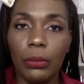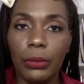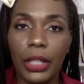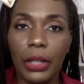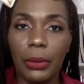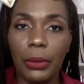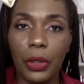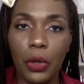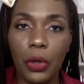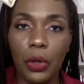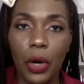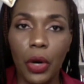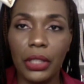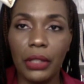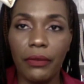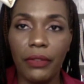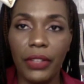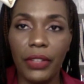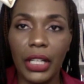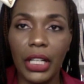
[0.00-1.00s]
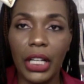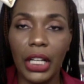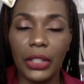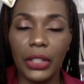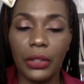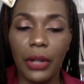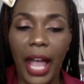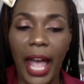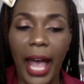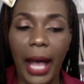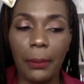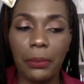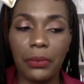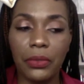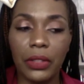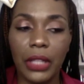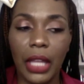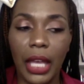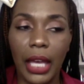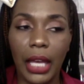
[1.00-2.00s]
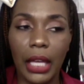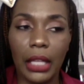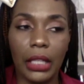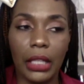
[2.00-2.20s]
They're recording it via other apps that